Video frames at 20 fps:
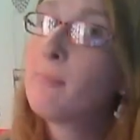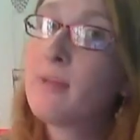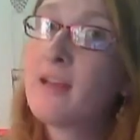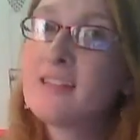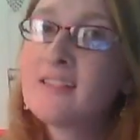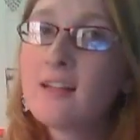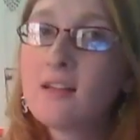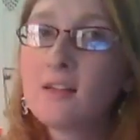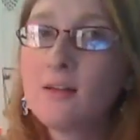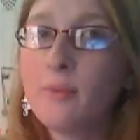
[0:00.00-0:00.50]

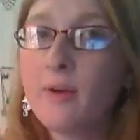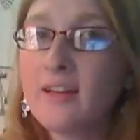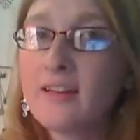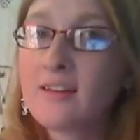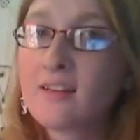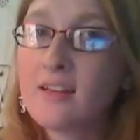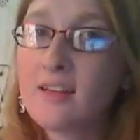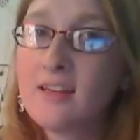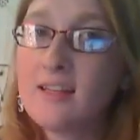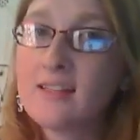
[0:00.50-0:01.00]
Basically
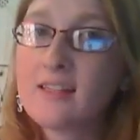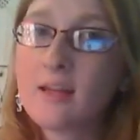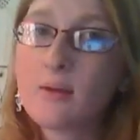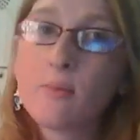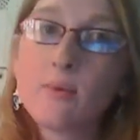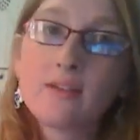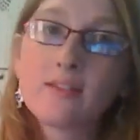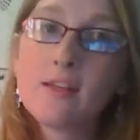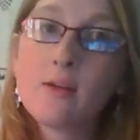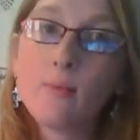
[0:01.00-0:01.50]
what he
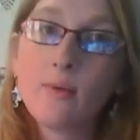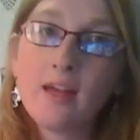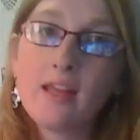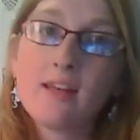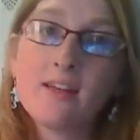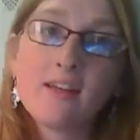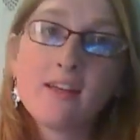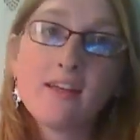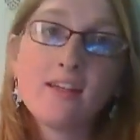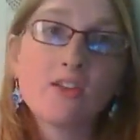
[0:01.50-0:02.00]
did was he
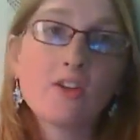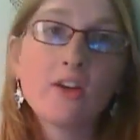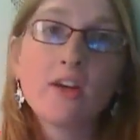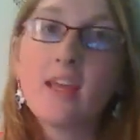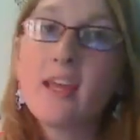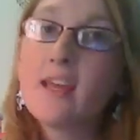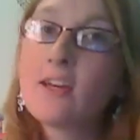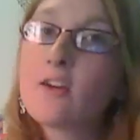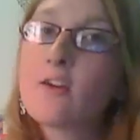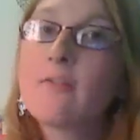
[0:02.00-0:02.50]
went and he
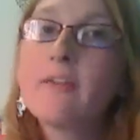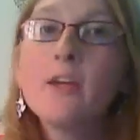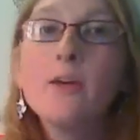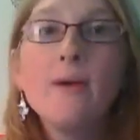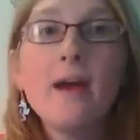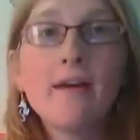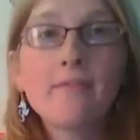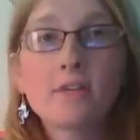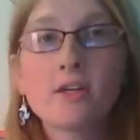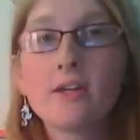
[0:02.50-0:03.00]
took
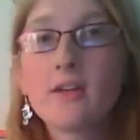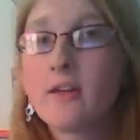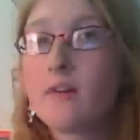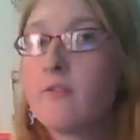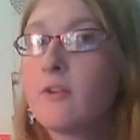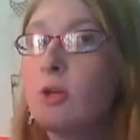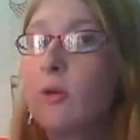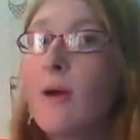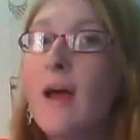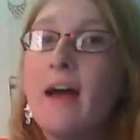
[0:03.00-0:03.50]
interview after
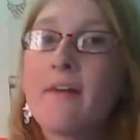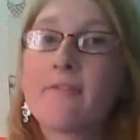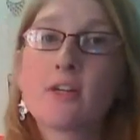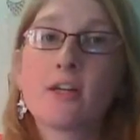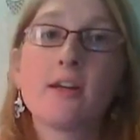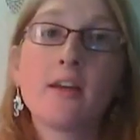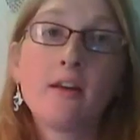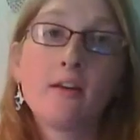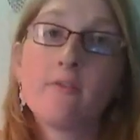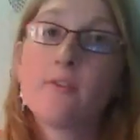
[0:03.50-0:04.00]
interview
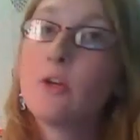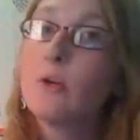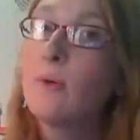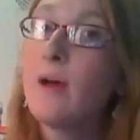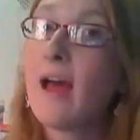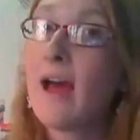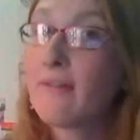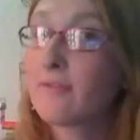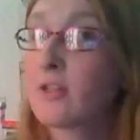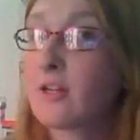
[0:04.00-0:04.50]
after interview
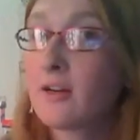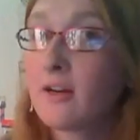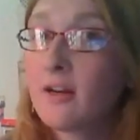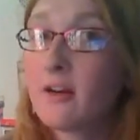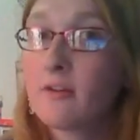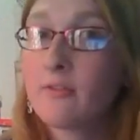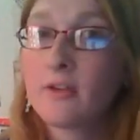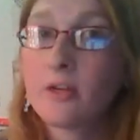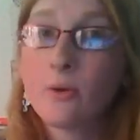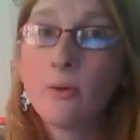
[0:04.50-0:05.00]
after
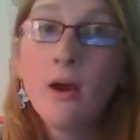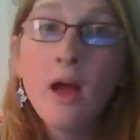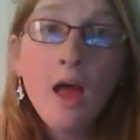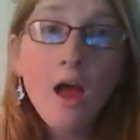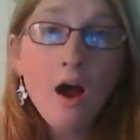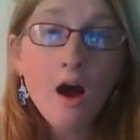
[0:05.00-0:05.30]
interview